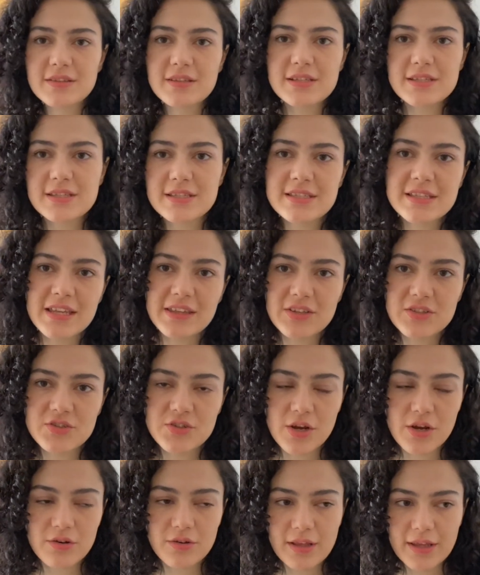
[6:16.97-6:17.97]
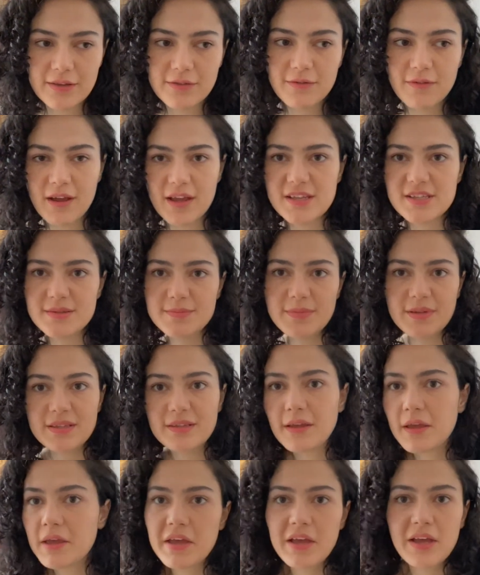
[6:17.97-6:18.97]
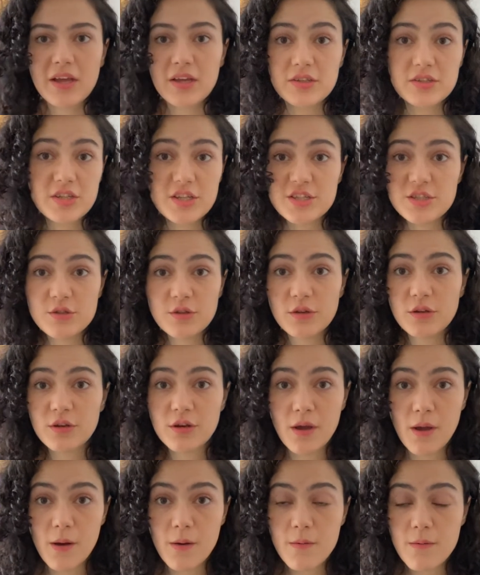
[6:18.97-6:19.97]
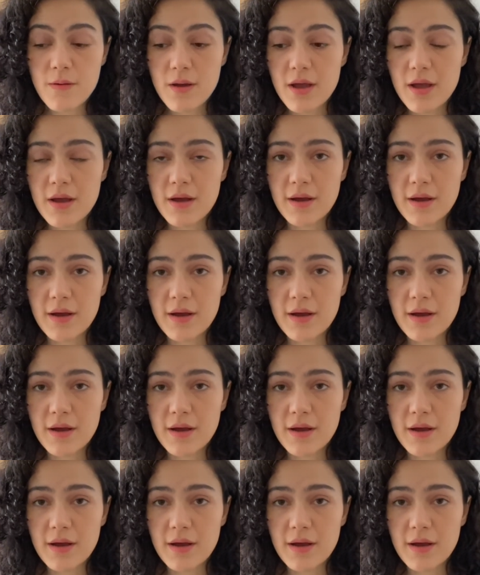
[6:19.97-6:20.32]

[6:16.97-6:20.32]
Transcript: This is not a general advice, but just so you know,